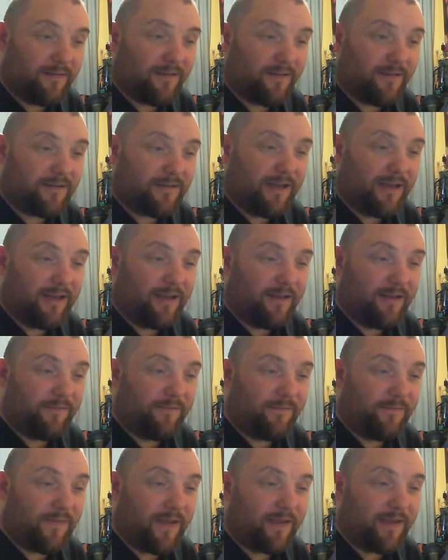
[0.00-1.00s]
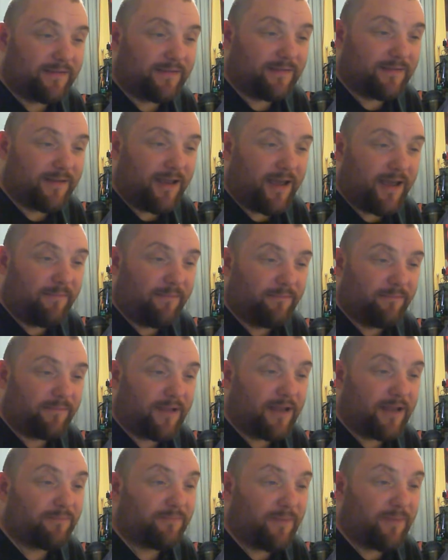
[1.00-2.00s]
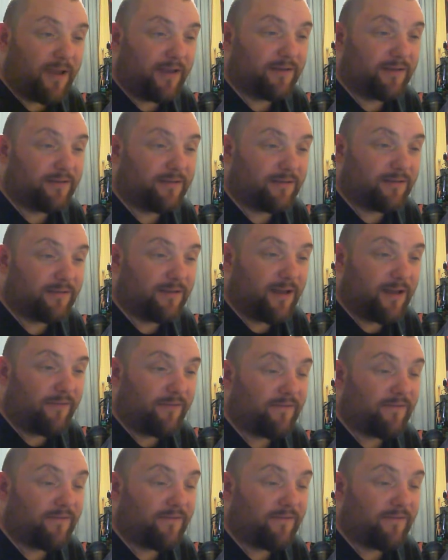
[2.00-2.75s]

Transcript: City of Figs, Dead Space,